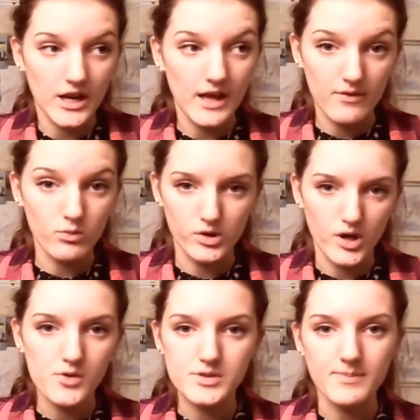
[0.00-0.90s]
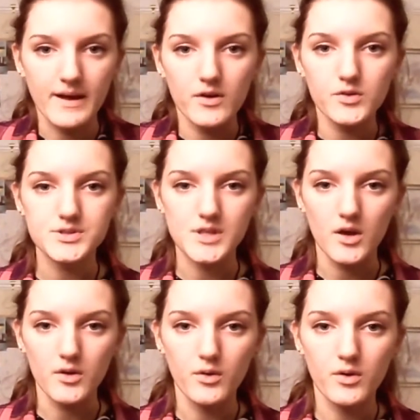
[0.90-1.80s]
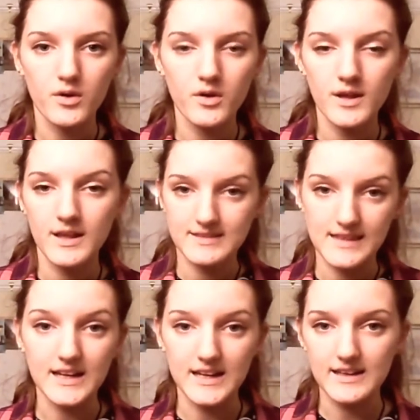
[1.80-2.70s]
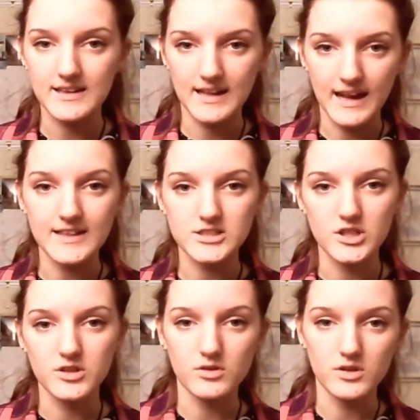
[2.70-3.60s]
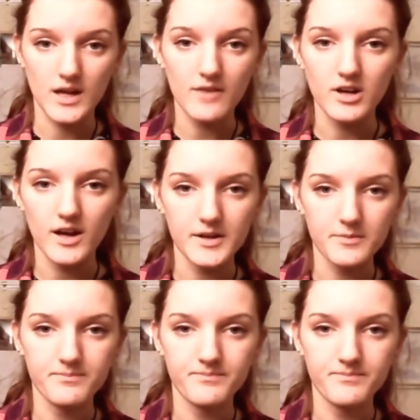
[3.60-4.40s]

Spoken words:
everyone knows about, so they're going to connect to the cover line.